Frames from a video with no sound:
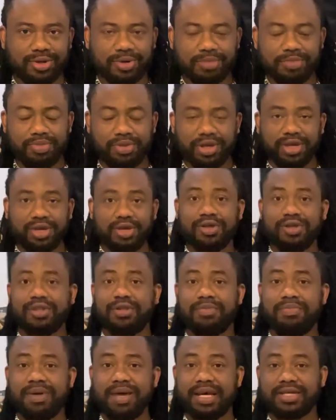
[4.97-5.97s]
bringing you the
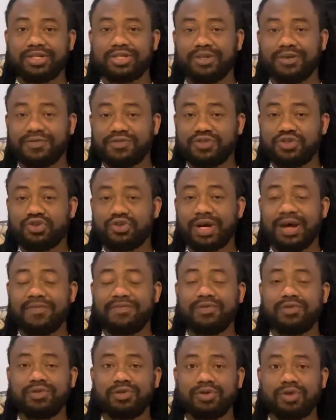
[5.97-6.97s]
best of
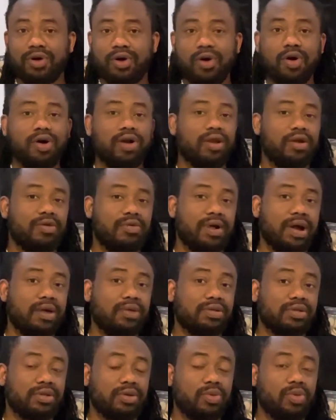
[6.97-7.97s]
travel all
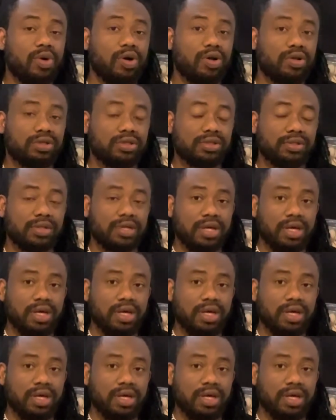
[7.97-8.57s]
around the world.